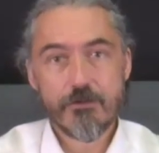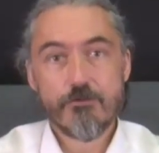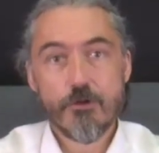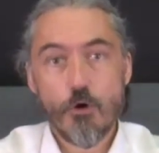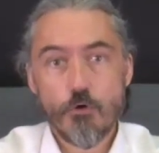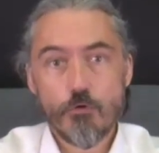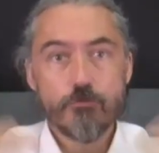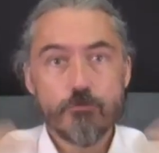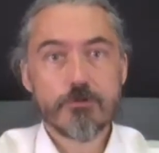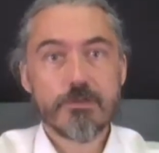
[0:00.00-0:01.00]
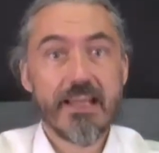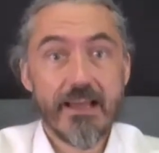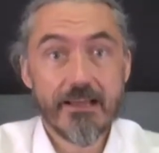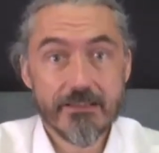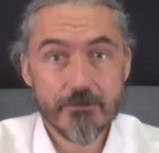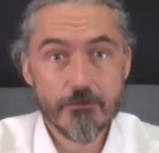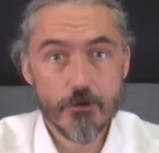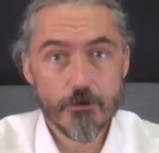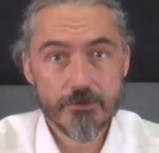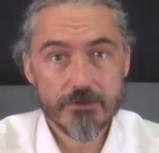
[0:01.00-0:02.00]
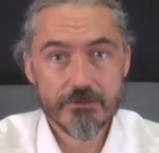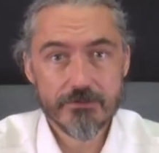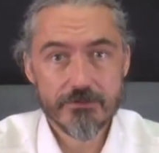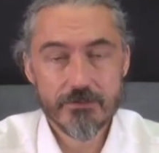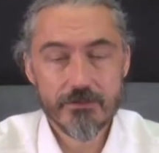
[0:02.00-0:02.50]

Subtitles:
and we overreact in moments